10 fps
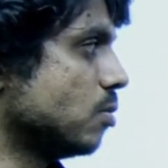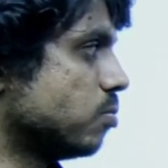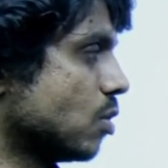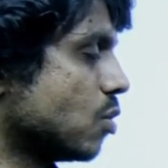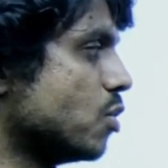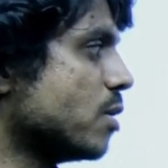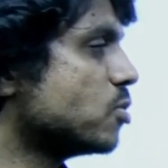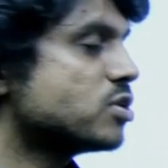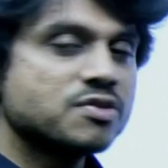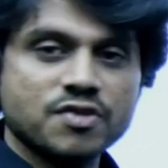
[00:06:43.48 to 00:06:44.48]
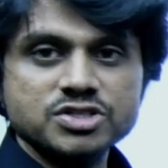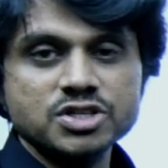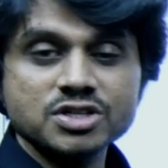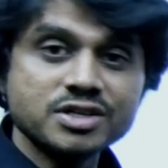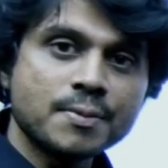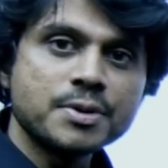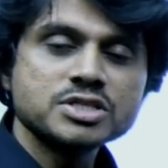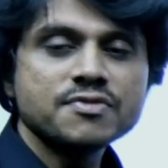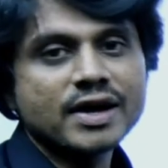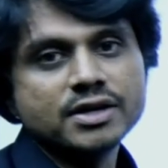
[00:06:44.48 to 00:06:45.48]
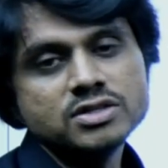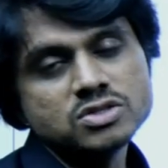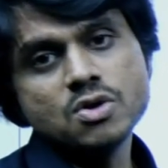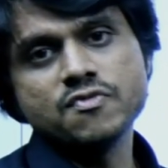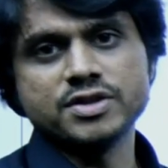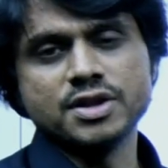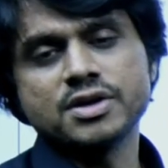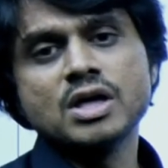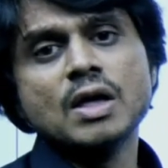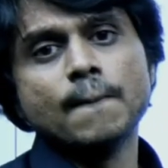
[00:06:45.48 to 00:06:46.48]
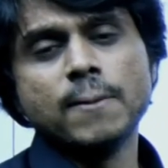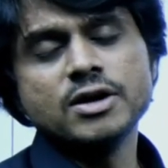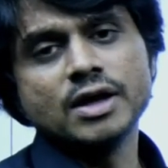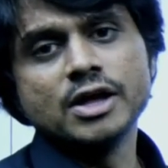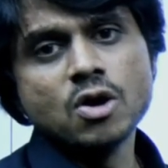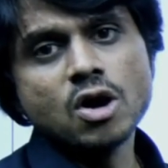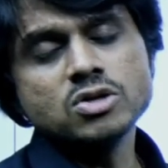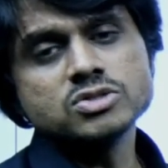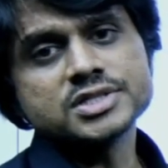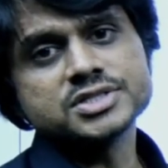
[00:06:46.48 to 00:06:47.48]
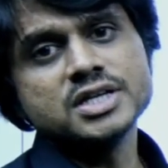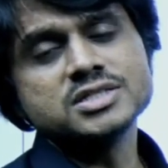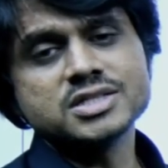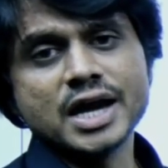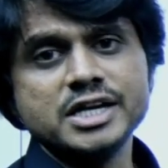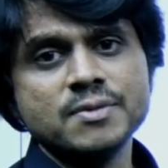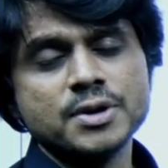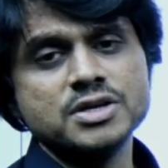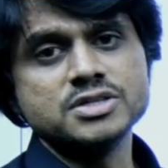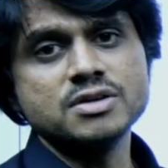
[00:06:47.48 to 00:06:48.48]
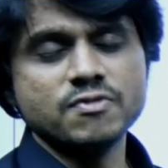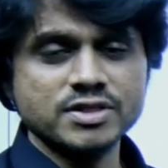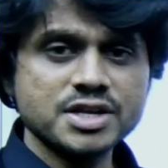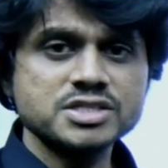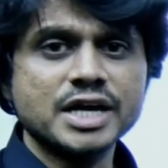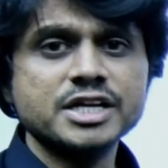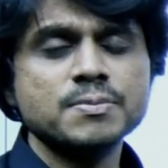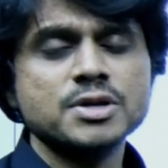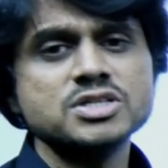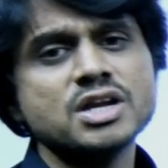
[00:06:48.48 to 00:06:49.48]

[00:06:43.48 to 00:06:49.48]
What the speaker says: good amount of the vegetation. Temperature factor is good for that. But in order to sustain such high temperature, when there is high temperature,